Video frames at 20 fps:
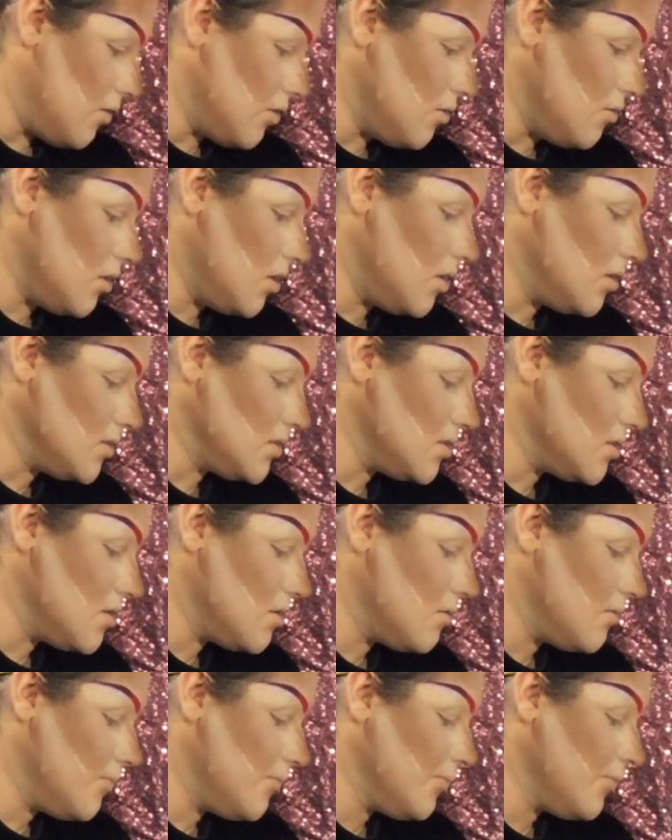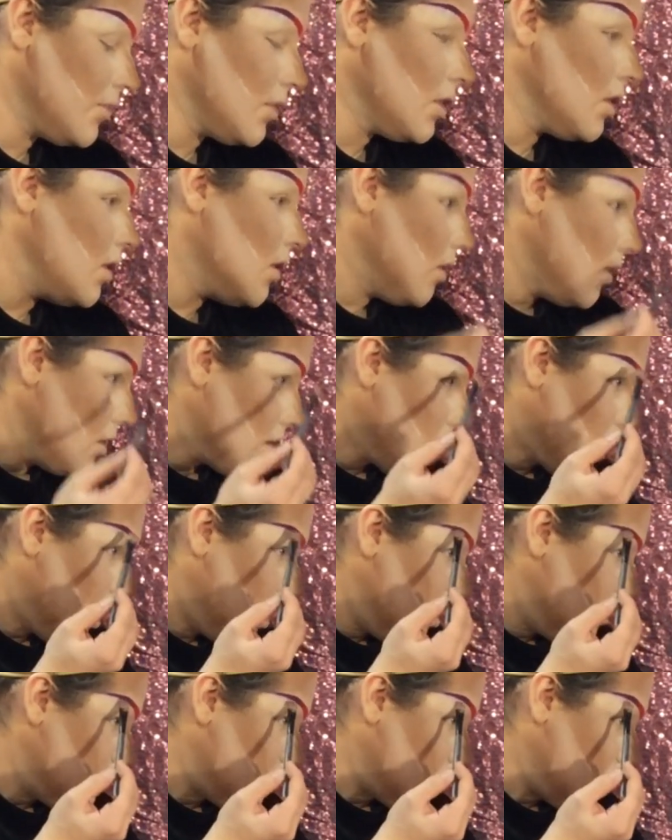You can also
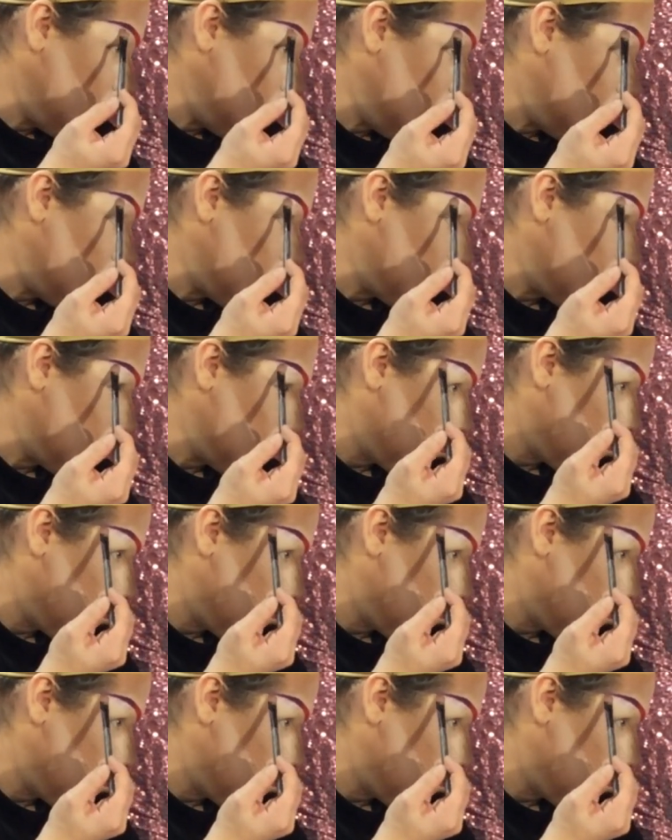kind of clean up your